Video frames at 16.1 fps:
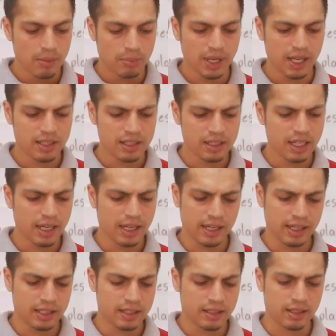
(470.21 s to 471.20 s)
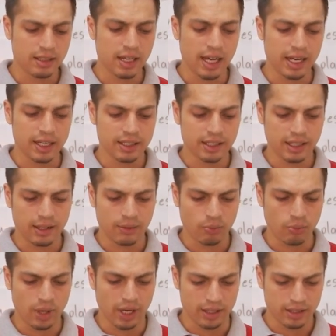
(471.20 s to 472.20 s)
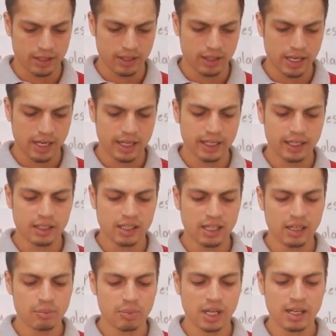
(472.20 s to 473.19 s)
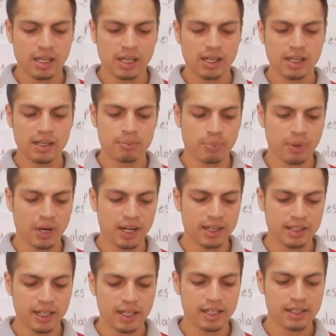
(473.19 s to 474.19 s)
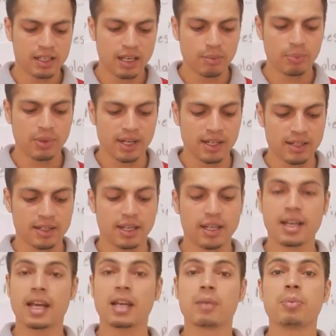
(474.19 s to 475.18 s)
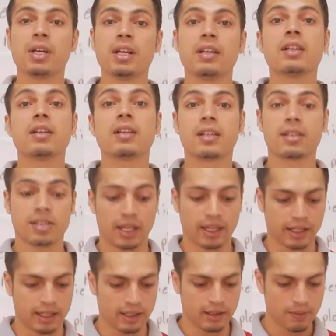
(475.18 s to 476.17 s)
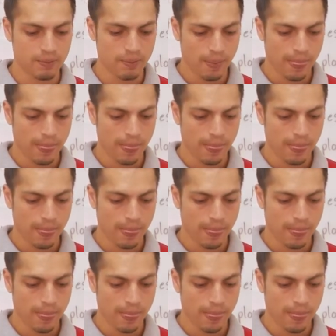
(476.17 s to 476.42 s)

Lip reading: Plastic is light in weight and it can be colored brightly. Some plastic can be recycled.